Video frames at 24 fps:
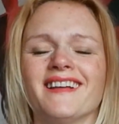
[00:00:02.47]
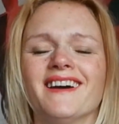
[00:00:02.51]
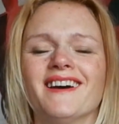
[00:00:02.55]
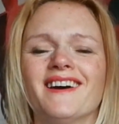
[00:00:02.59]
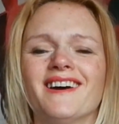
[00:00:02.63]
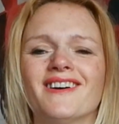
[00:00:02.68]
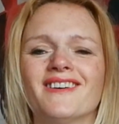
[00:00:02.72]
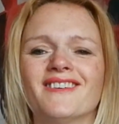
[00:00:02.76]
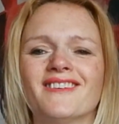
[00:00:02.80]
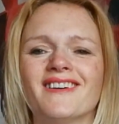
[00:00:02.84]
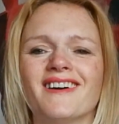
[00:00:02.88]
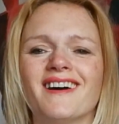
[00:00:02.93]

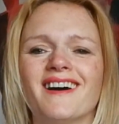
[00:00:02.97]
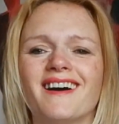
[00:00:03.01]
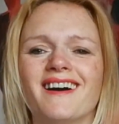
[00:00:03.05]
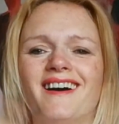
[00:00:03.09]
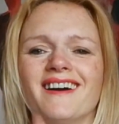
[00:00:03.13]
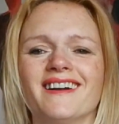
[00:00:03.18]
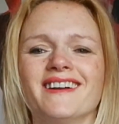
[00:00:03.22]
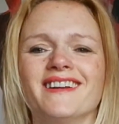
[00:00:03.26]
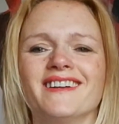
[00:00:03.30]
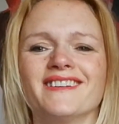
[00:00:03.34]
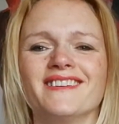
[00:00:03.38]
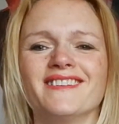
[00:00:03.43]
How
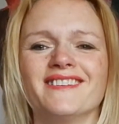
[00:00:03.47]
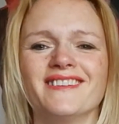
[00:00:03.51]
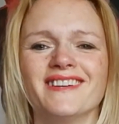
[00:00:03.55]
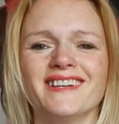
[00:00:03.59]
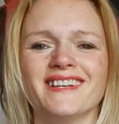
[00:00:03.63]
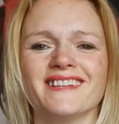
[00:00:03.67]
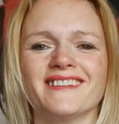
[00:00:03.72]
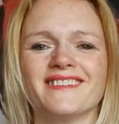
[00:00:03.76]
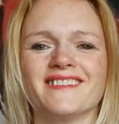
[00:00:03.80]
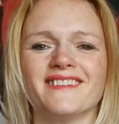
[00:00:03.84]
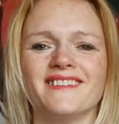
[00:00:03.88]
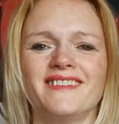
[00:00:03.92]
are you
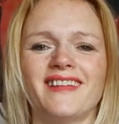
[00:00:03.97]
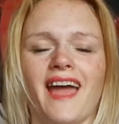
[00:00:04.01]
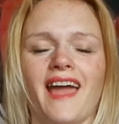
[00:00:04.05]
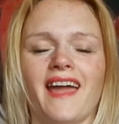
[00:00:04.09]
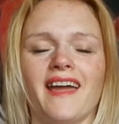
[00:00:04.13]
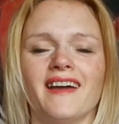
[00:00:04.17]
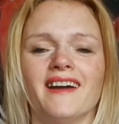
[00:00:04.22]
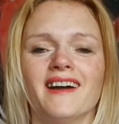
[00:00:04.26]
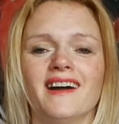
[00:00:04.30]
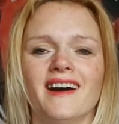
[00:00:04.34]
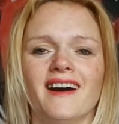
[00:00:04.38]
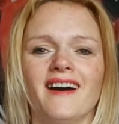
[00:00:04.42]
doing
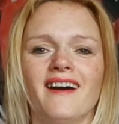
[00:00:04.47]
today?